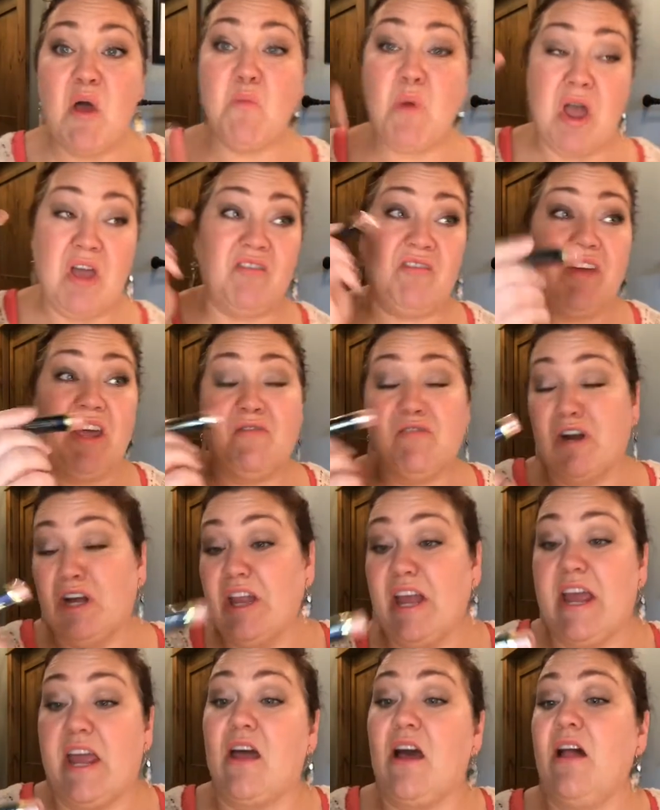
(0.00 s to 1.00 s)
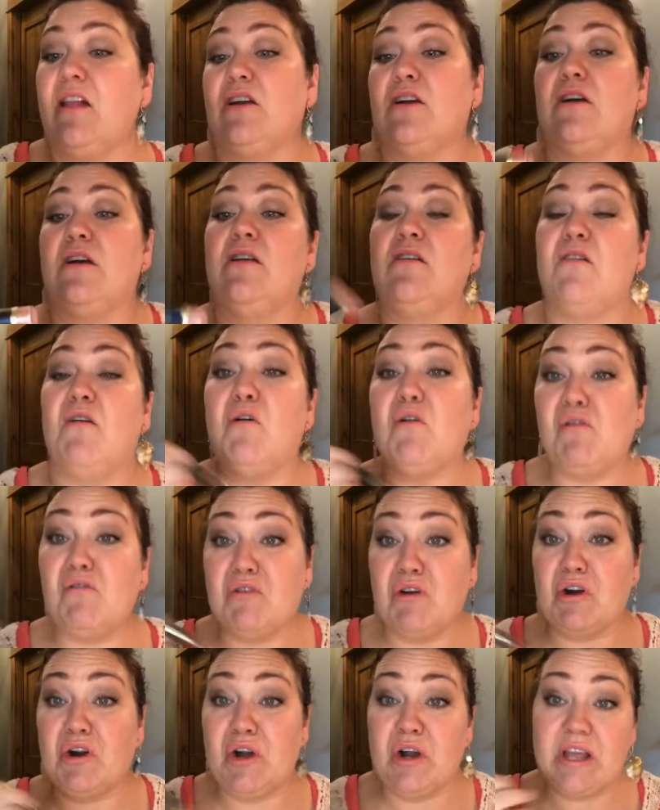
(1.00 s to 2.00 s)
my favorite light color
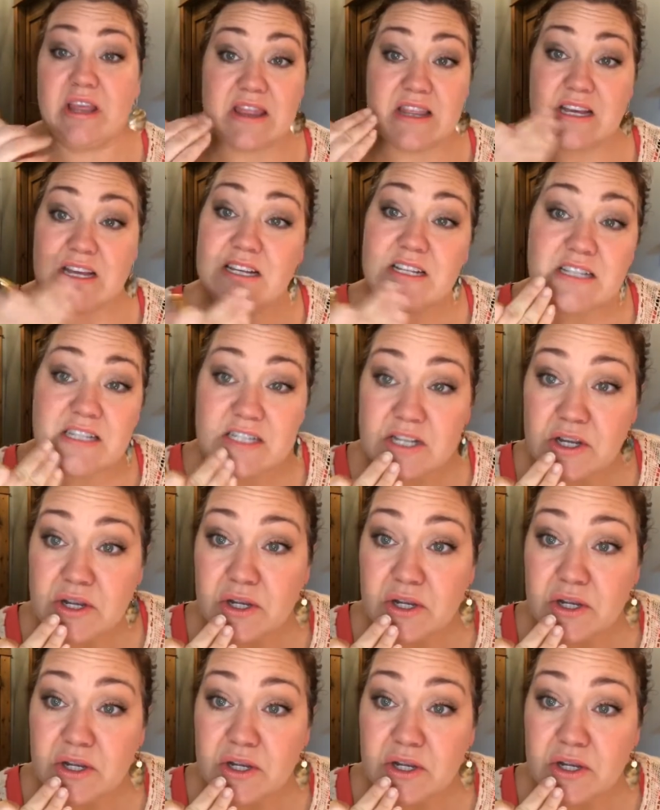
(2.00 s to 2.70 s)
over this,